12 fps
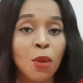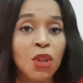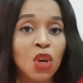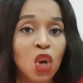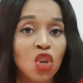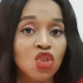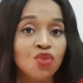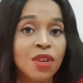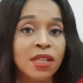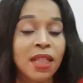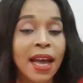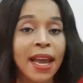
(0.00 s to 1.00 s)
other
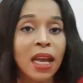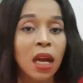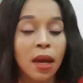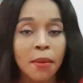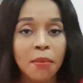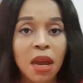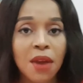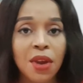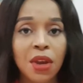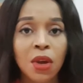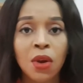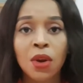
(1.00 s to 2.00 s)
countries like
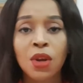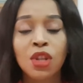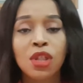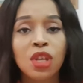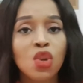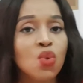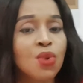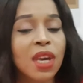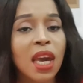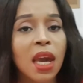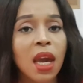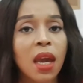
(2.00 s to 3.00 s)
America, the
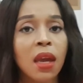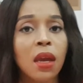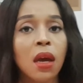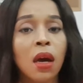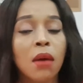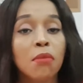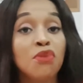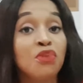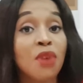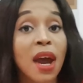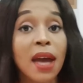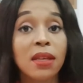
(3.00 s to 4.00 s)
UK,
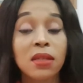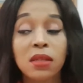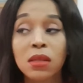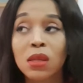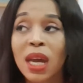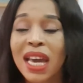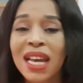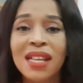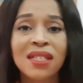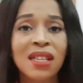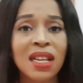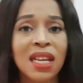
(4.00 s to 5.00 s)
France,
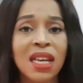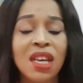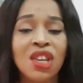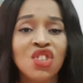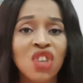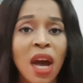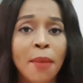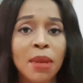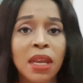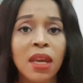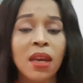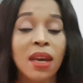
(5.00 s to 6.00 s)
Italy,
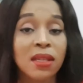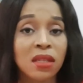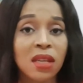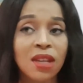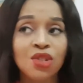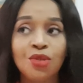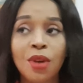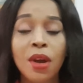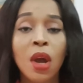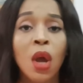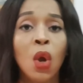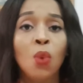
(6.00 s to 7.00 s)
Germany,
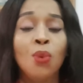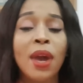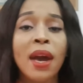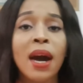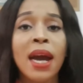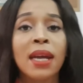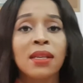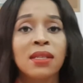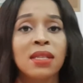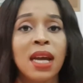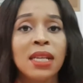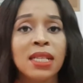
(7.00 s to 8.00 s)
etc., where I
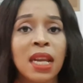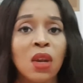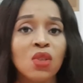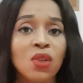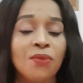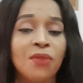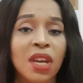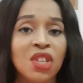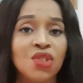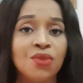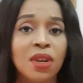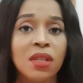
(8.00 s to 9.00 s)
understand a lot of
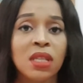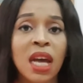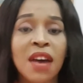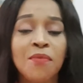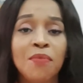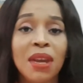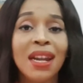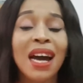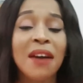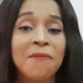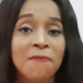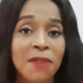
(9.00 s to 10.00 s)
Nigerians have
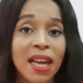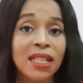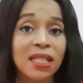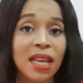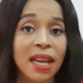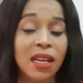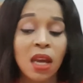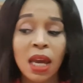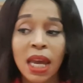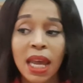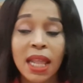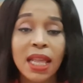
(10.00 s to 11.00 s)
been affected
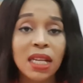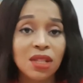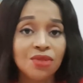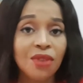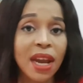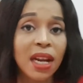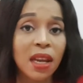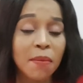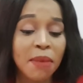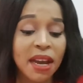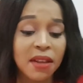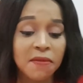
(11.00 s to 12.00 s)
either directly
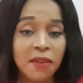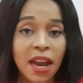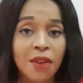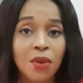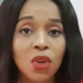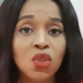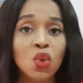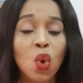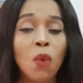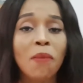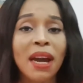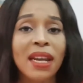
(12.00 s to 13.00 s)
by the virus
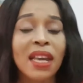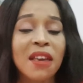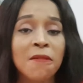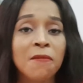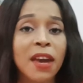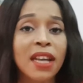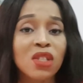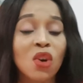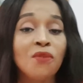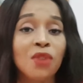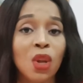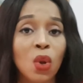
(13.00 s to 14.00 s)
or by the effect
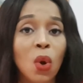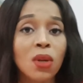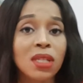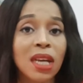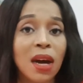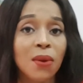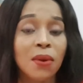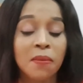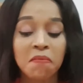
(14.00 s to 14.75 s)
of the lockdown.